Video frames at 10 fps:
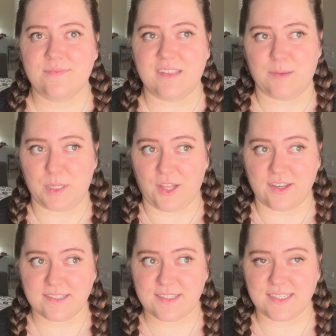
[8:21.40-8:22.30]

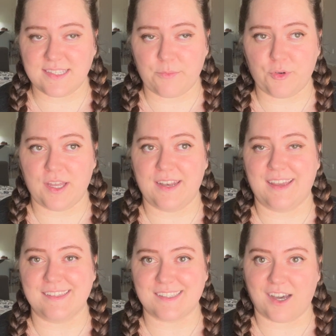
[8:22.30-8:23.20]
belongs to someone,
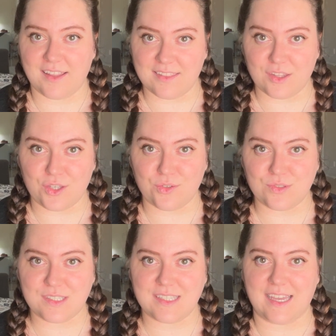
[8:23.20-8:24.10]
has gotten
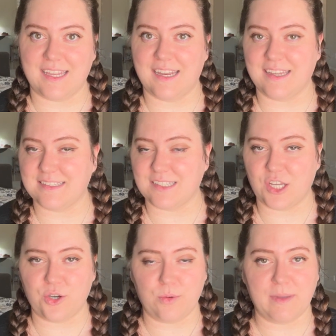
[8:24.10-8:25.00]
loose, and has
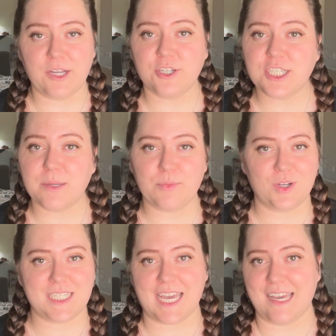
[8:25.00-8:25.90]
no microchip or
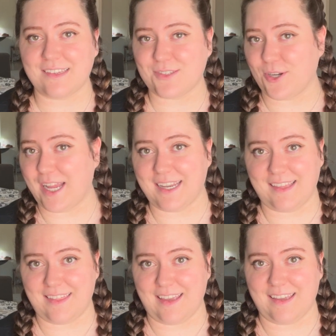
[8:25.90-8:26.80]
tags or
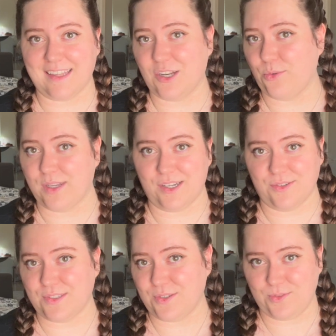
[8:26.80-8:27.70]
anything, and no one
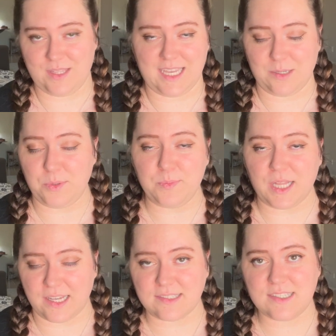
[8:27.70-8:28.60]
knows who the animal
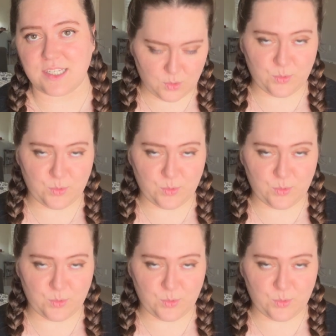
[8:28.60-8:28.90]
belongs to.